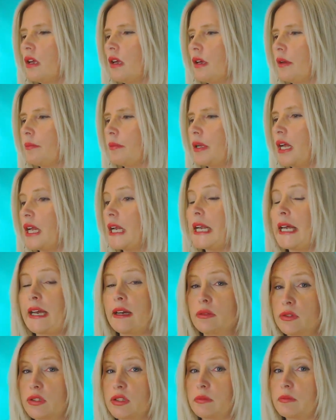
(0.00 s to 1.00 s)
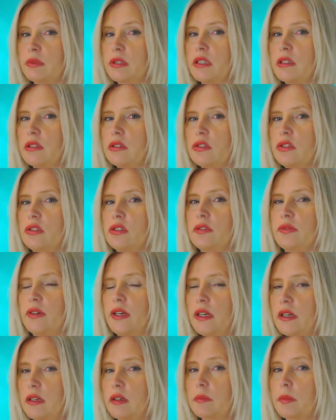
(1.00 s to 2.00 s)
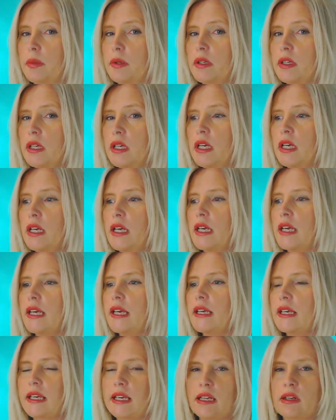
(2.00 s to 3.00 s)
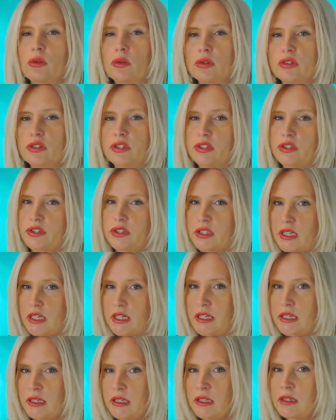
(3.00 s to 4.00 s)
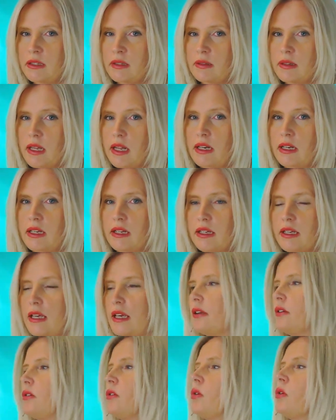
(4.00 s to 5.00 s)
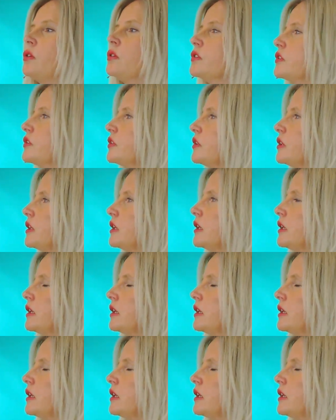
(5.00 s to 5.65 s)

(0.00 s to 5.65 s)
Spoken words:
allow something to develop, it cannot sustain, and it cannot